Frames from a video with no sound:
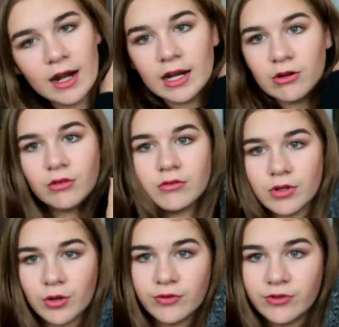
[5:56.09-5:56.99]
and I don't
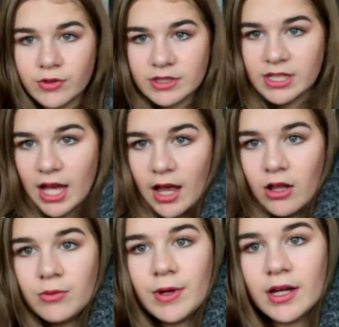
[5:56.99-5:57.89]
know if you can
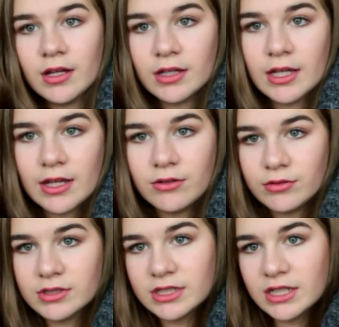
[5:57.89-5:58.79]
tell, but can you
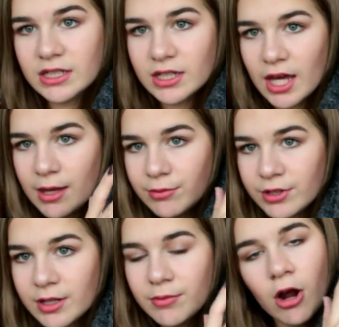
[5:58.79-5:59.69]
see the cable
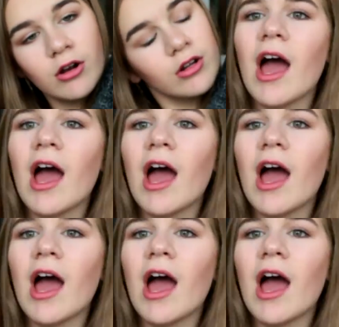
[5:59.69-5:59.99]
knit part?